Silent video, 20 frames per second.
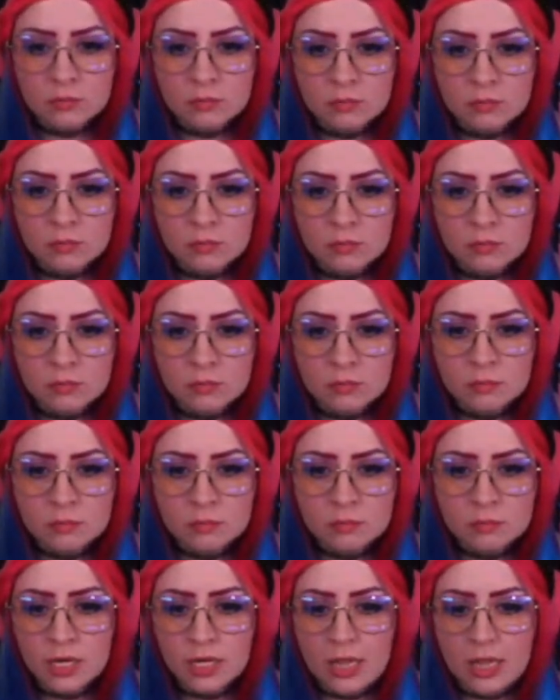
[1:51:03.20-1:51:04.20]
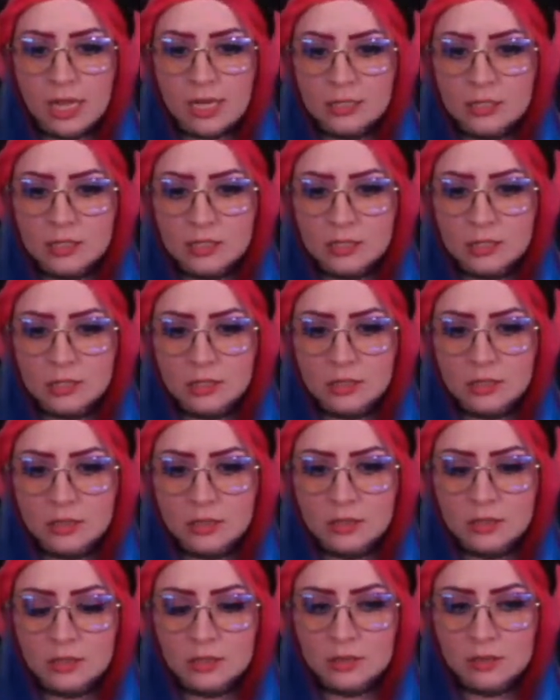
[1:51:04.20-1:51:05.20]
I like your
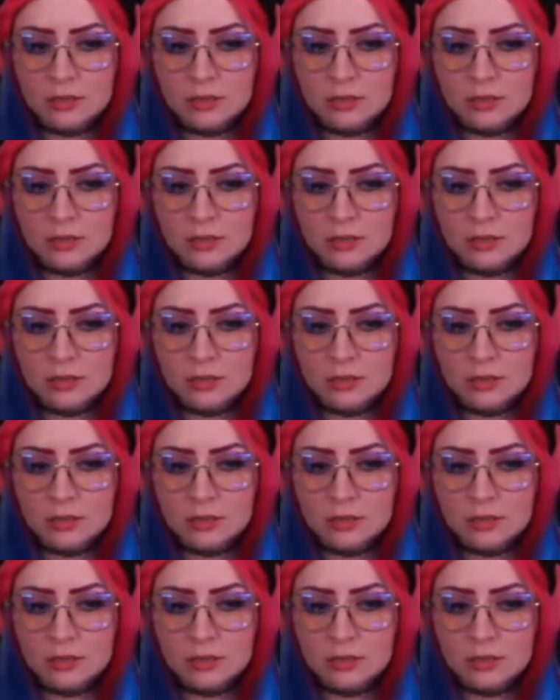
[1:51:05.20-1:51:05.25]
sunglasses.